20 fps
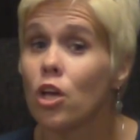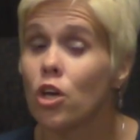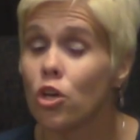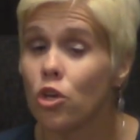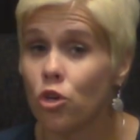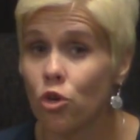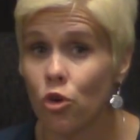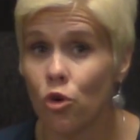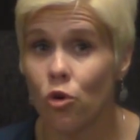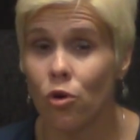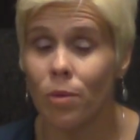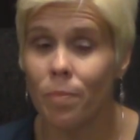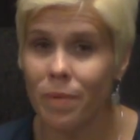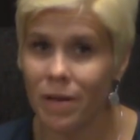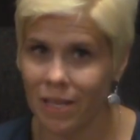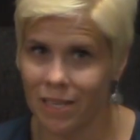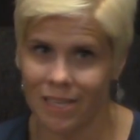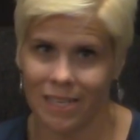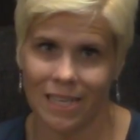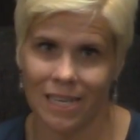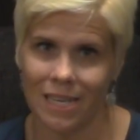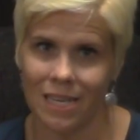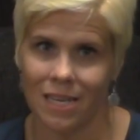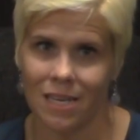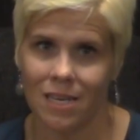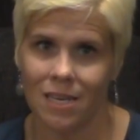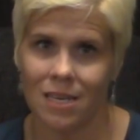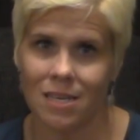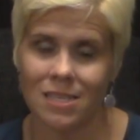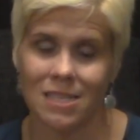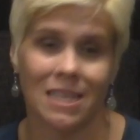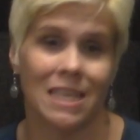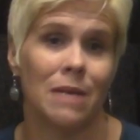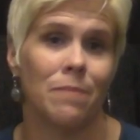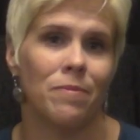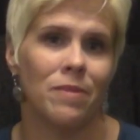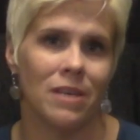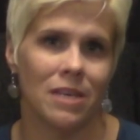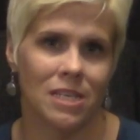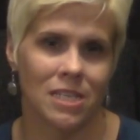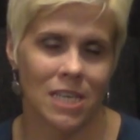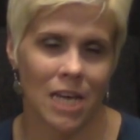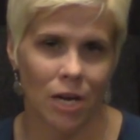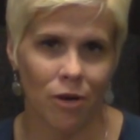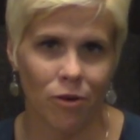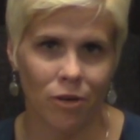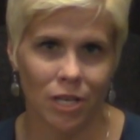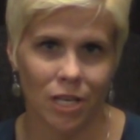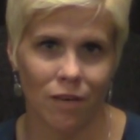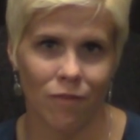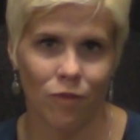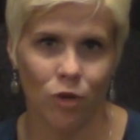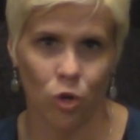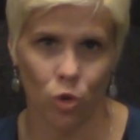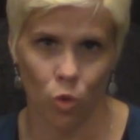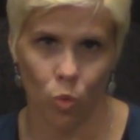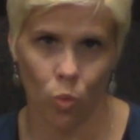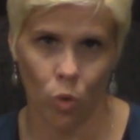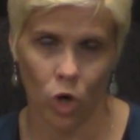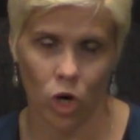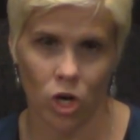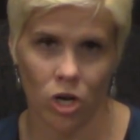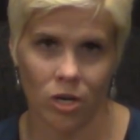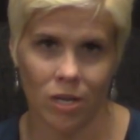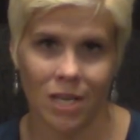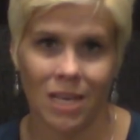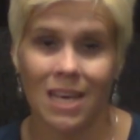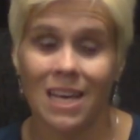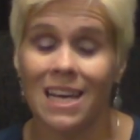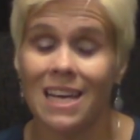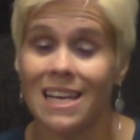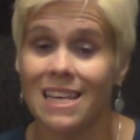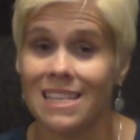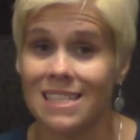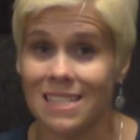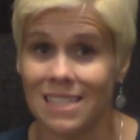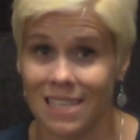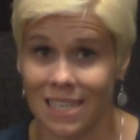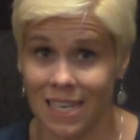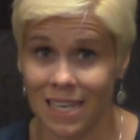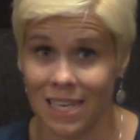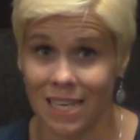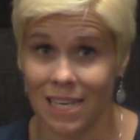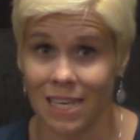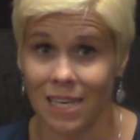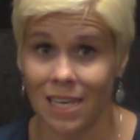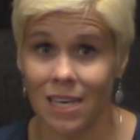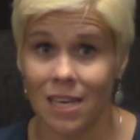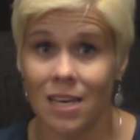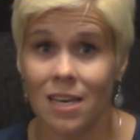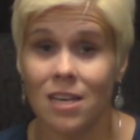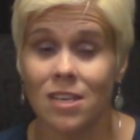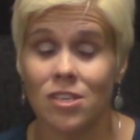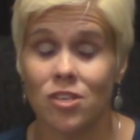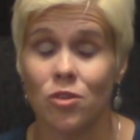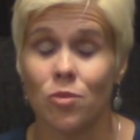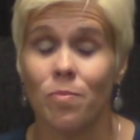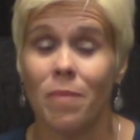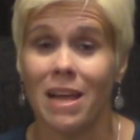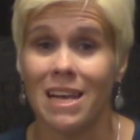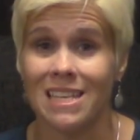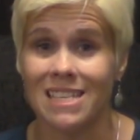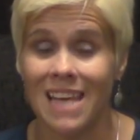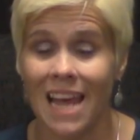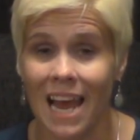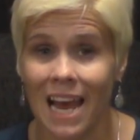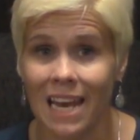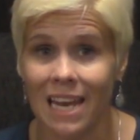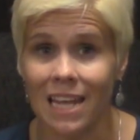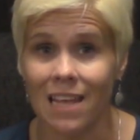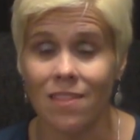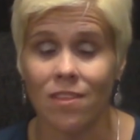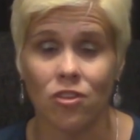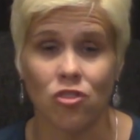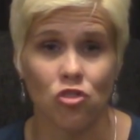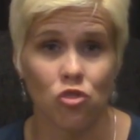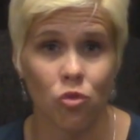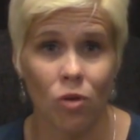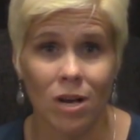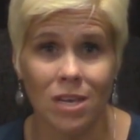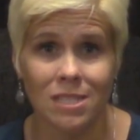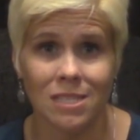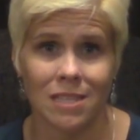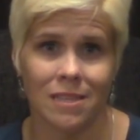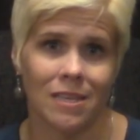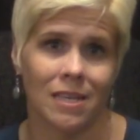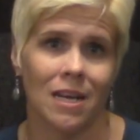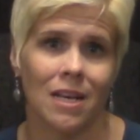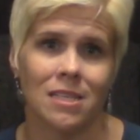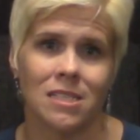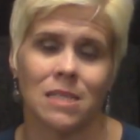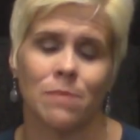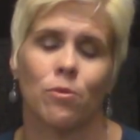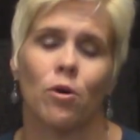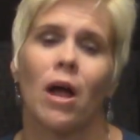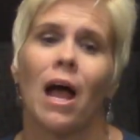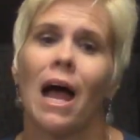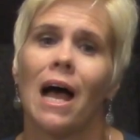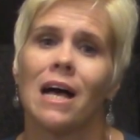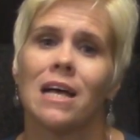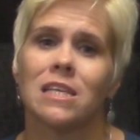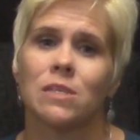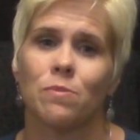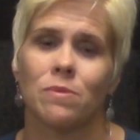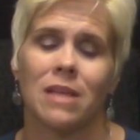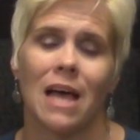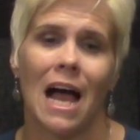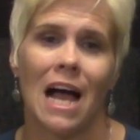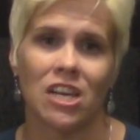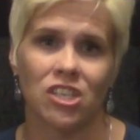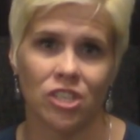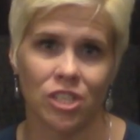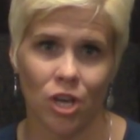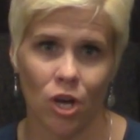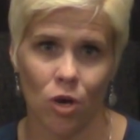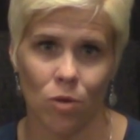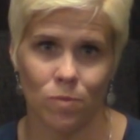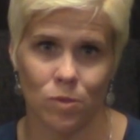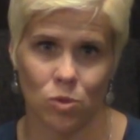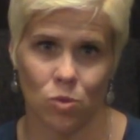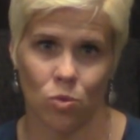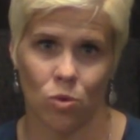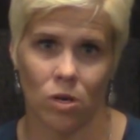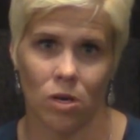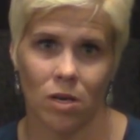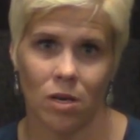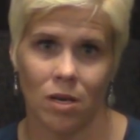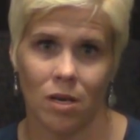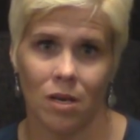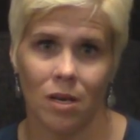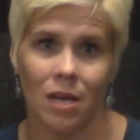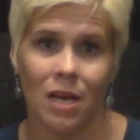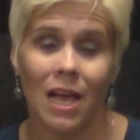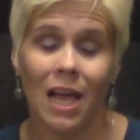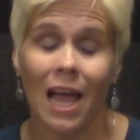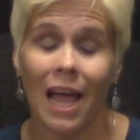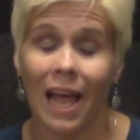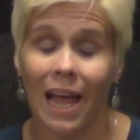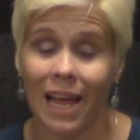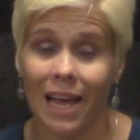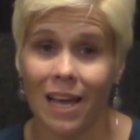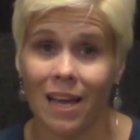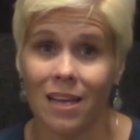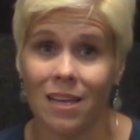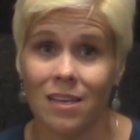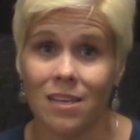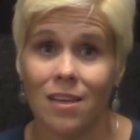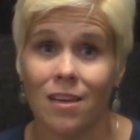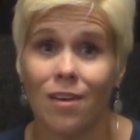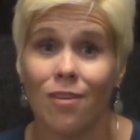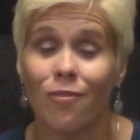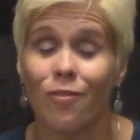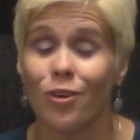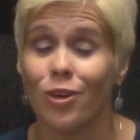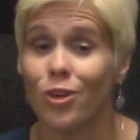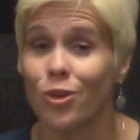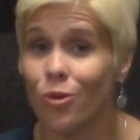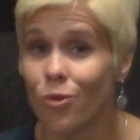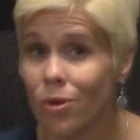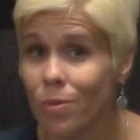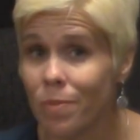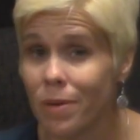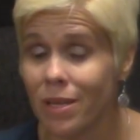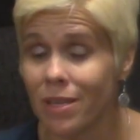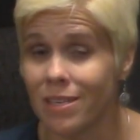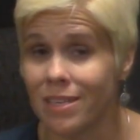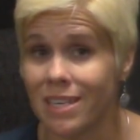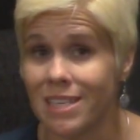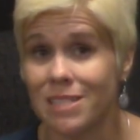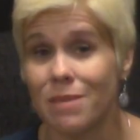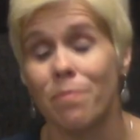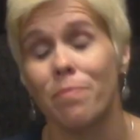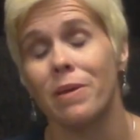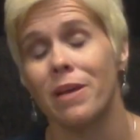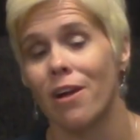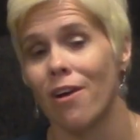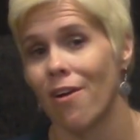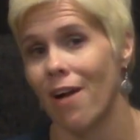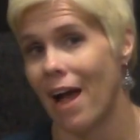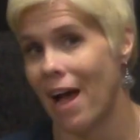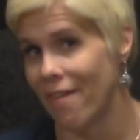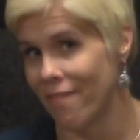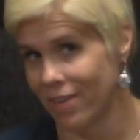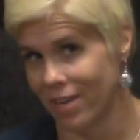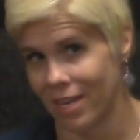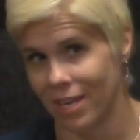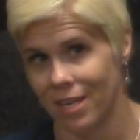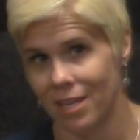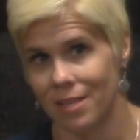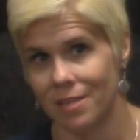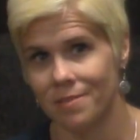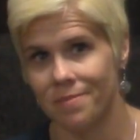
Your ability to keep the integrity of your word is key to maintaining the trust that the customer has with Ashley Home Store, and for your ability to be her advocate.